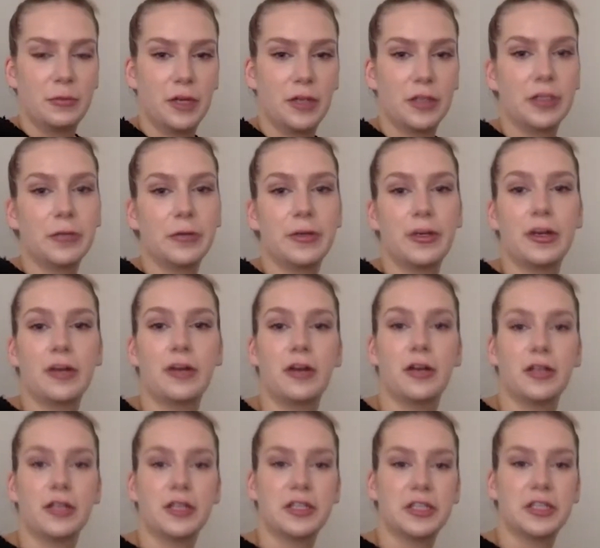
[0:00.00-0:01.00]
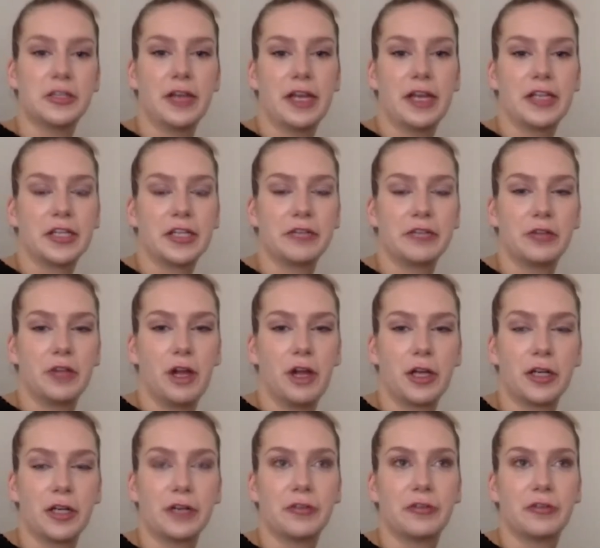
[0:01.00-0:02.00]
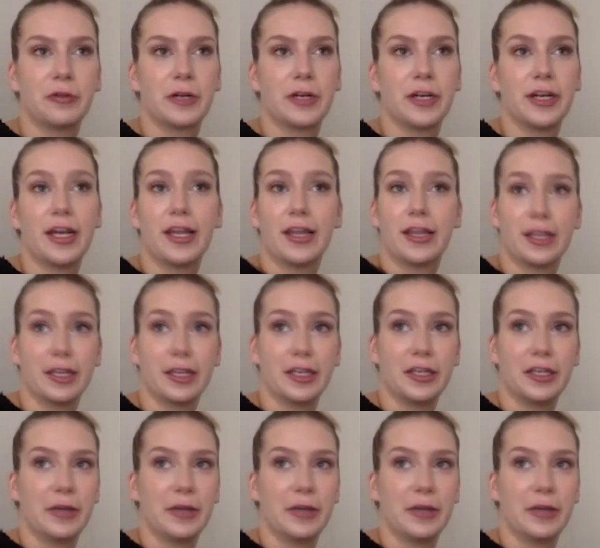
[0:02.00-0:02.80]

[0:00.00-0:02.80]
Well, you were not called the geocaching vlogger for nothing.